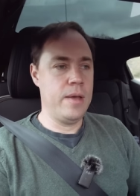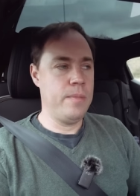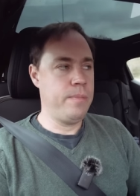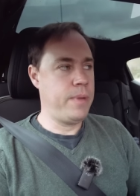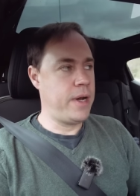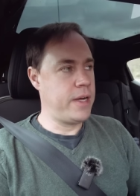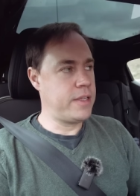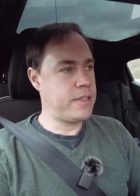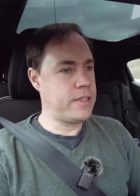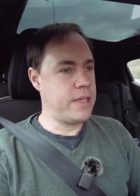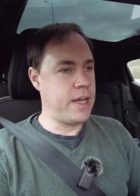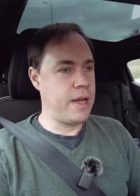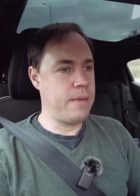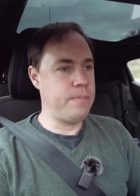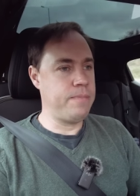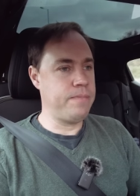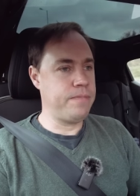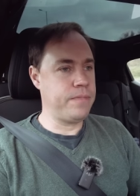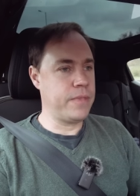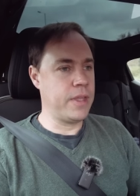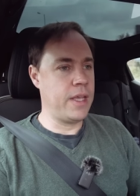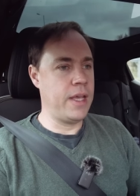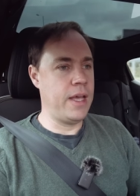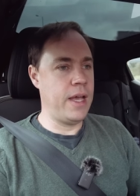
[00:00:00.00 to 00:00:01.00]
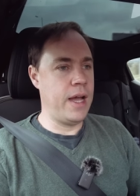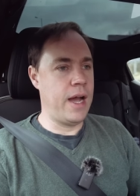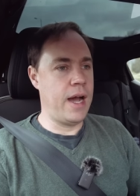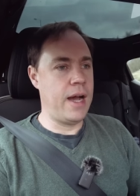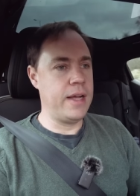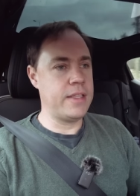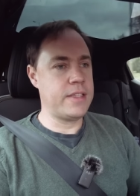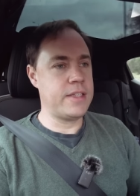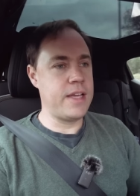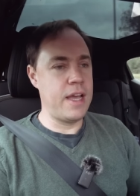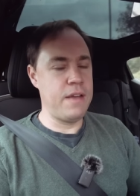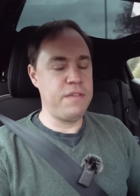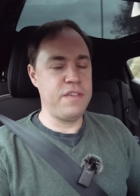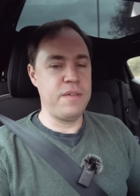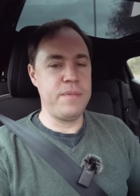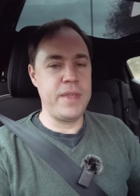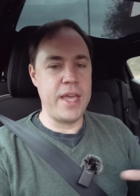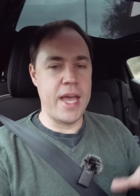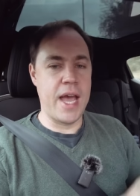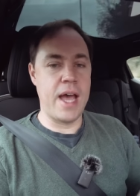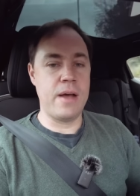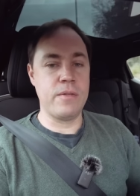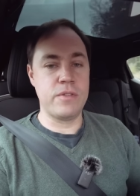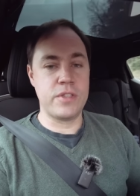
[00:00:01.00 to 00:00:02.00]
but um, I'd say from
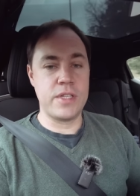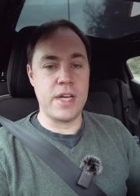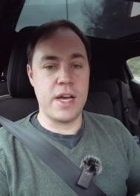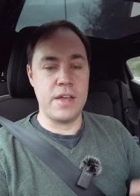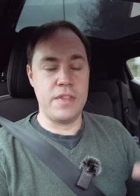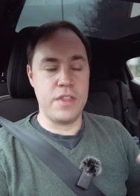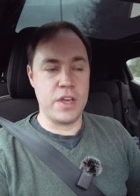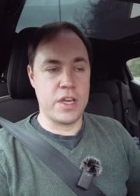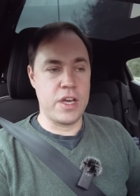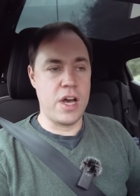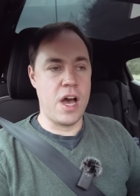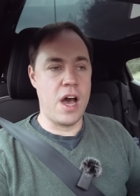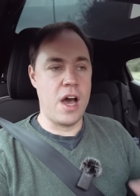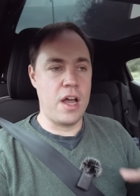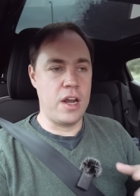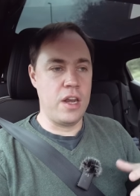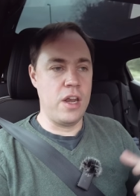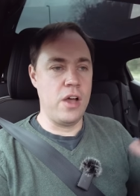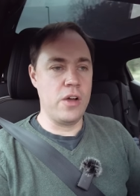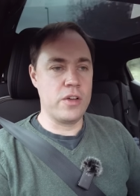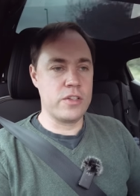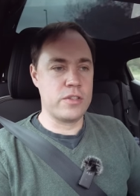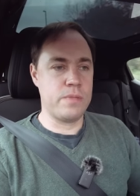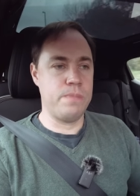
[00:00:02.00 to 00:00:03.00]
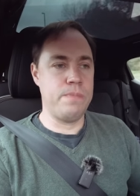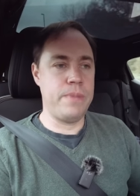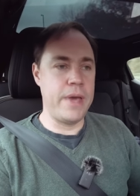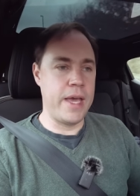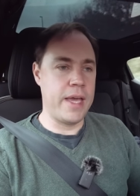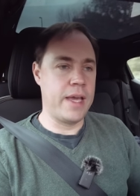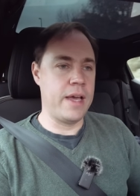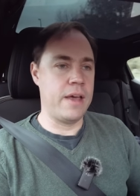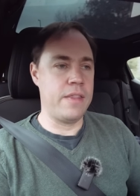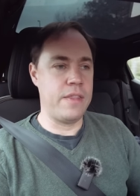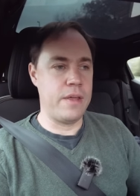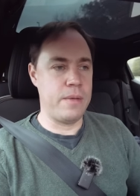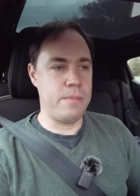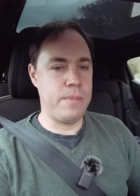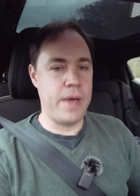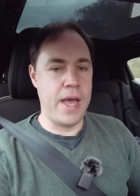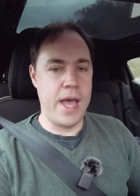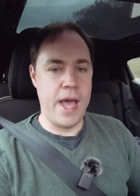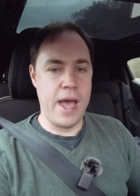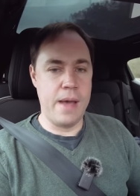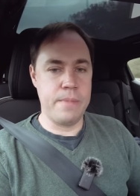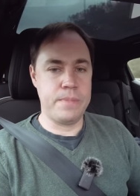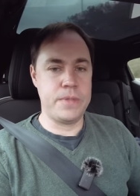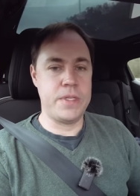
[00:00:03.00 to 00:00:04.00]
the outside the car looks bigger than
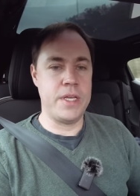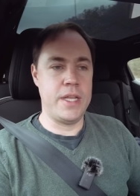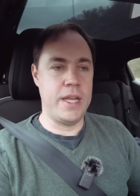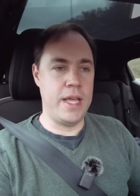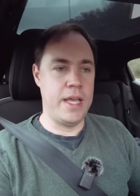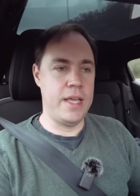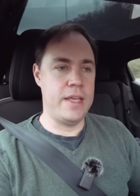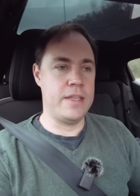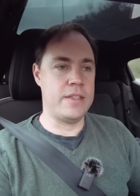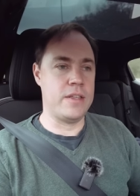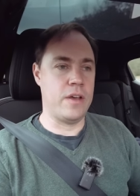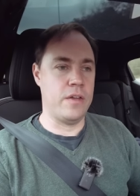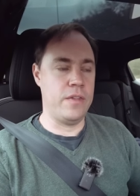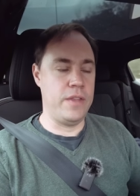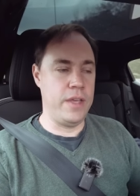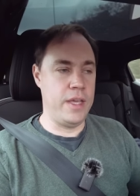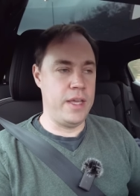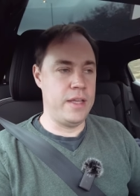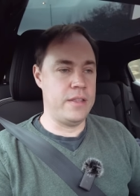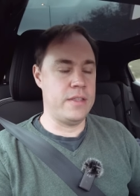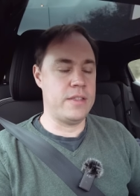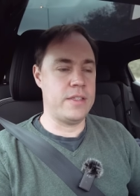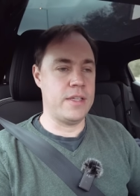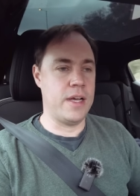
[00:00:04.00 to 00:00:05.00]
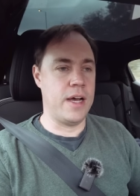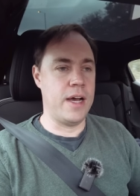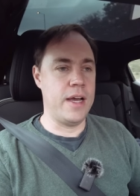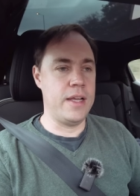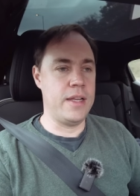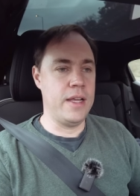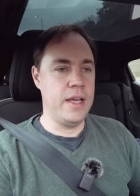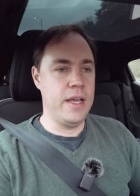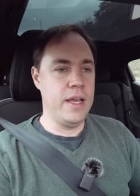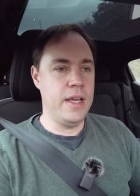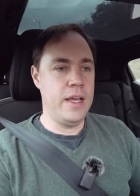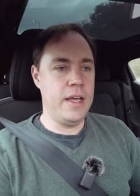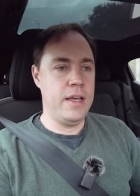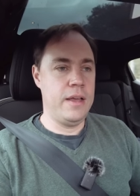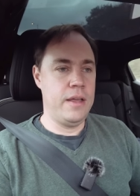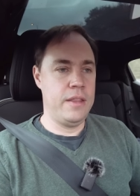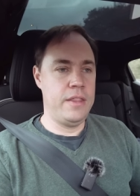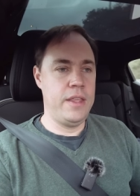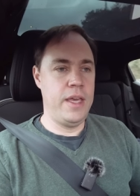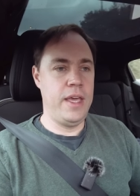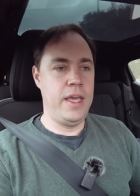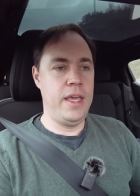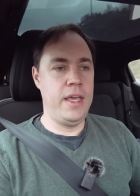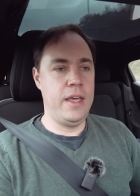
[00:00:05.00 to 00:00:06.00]
perhaps it is on the inside.
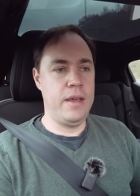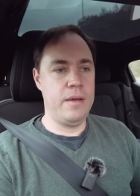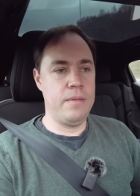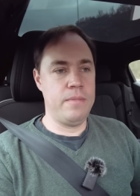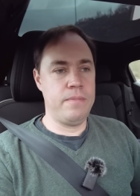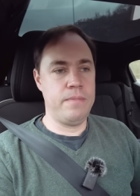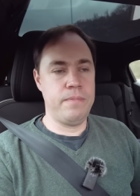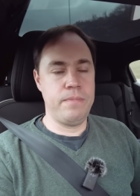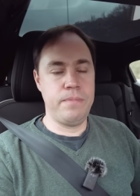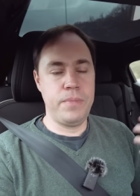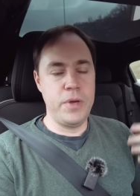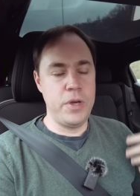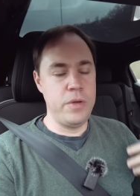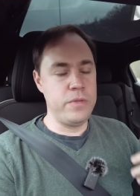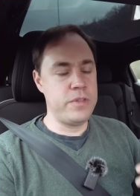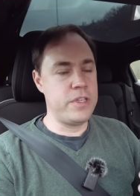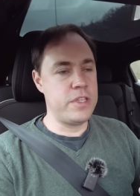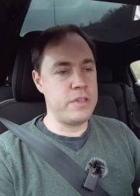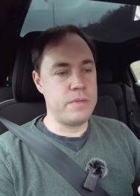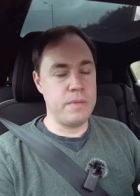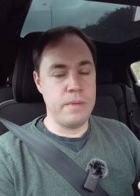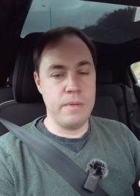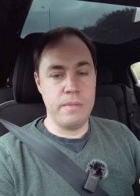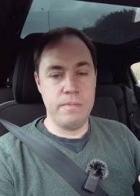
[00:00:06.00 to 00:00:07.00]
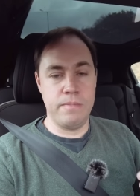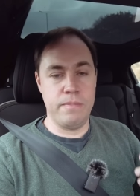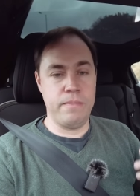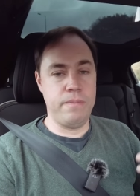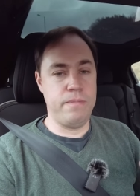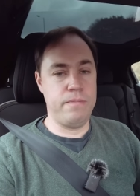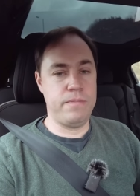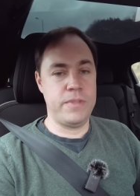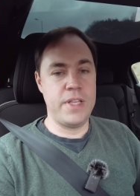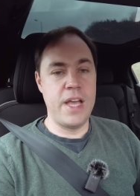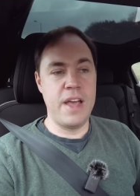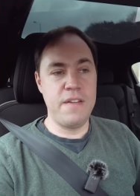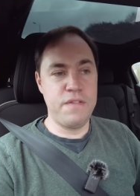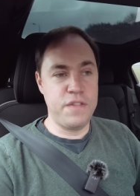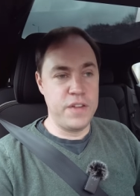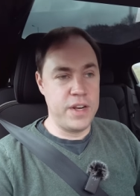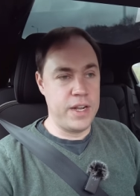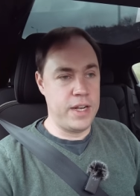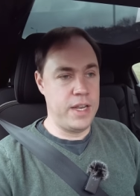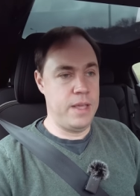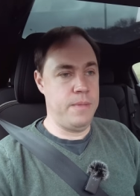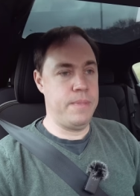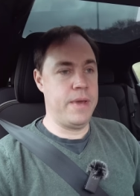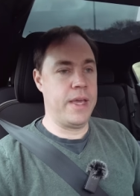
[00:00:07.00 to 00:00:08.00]
The boot is
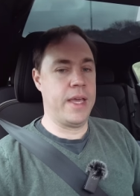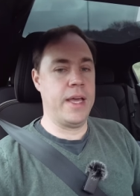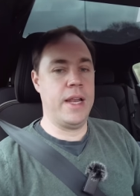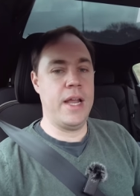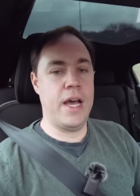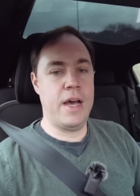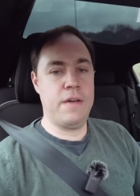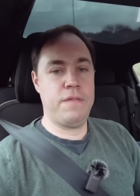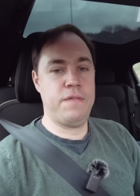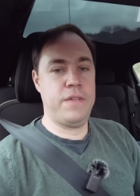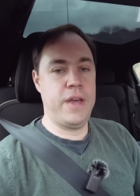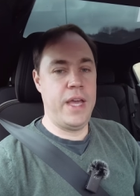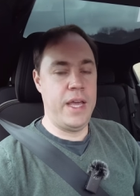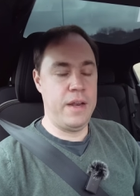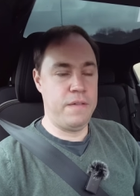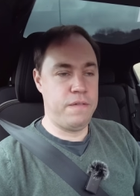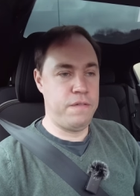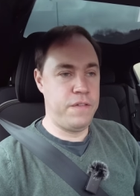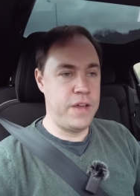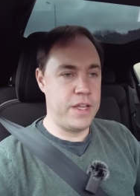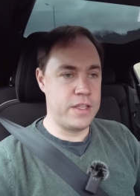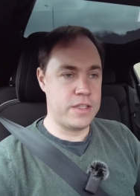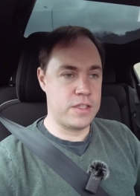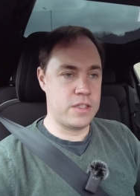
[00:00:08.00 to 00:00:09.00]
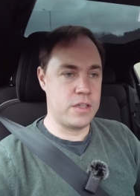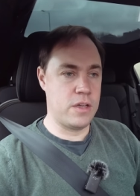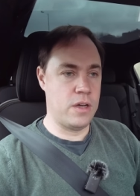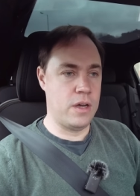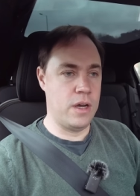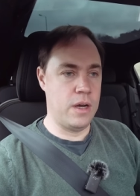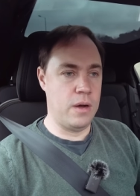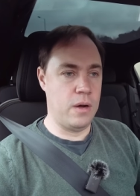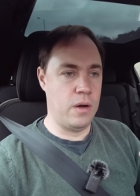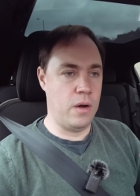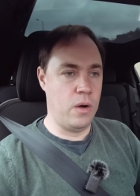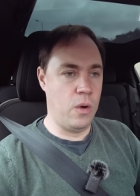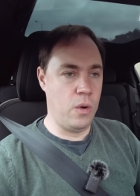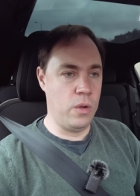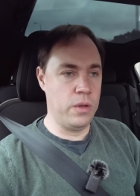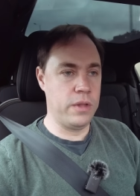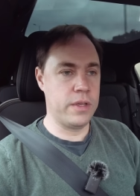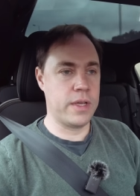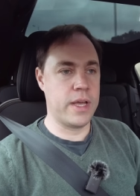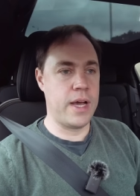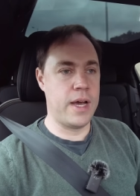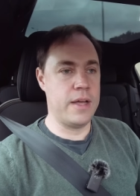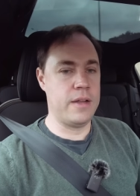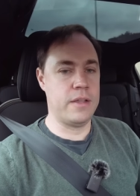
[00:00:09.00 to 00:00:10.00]
definitely big enough. It fits all
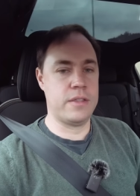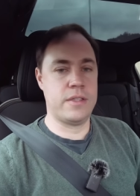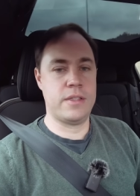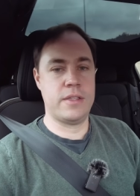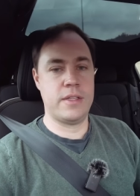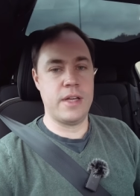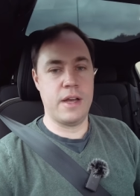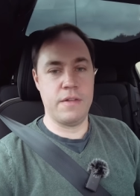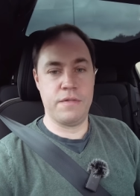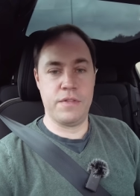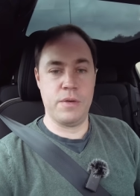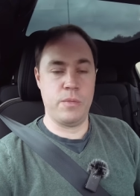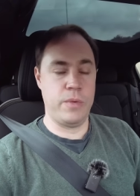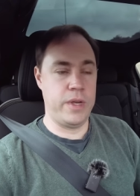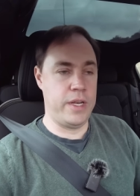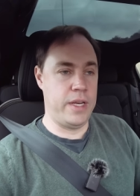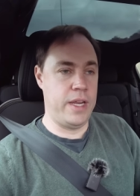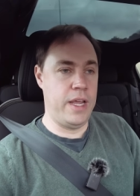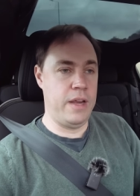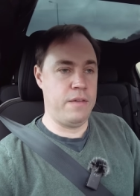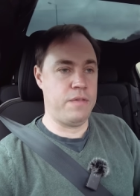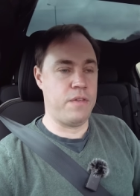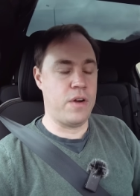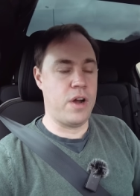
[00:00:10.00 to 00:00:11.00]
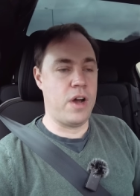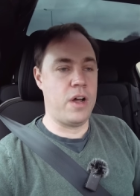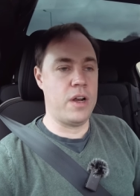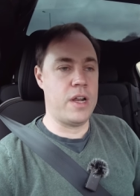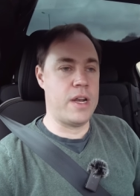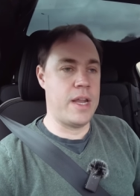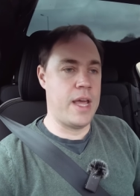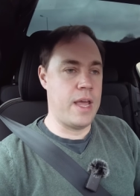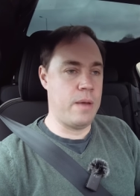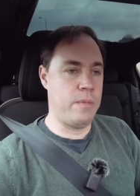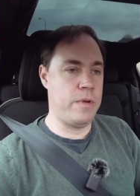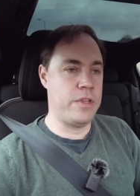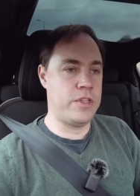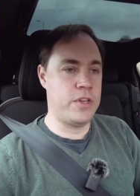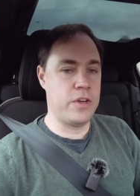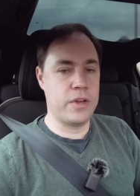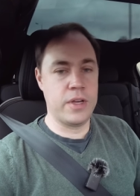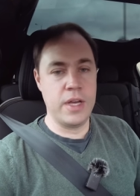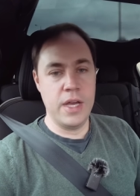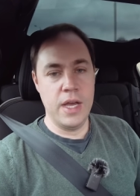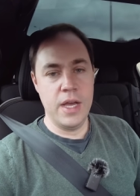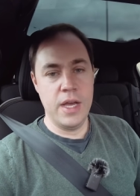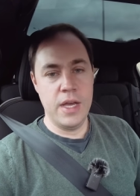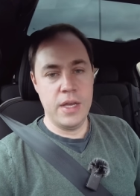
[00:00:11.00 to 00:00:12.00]
the kind of stuff that we'd need for a holiday. We took
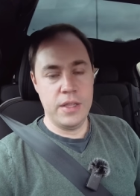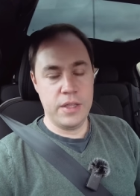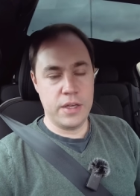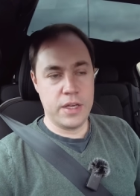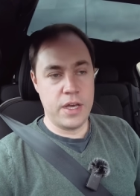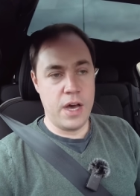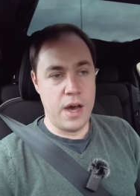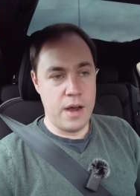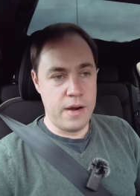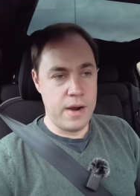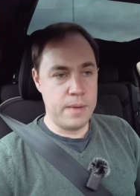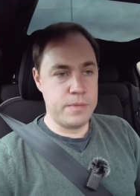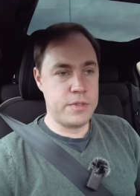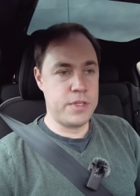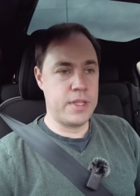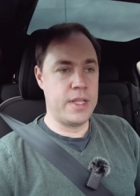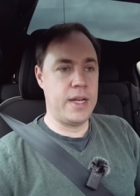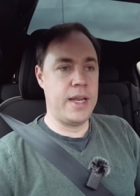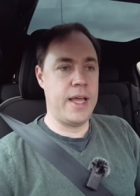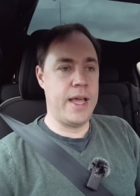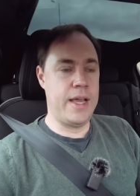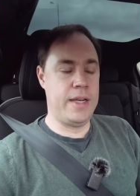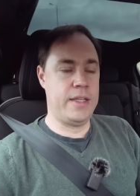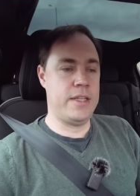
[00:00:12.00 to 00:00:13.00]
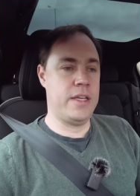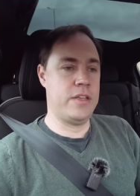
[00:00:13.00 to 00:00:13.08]
the car up to the Lake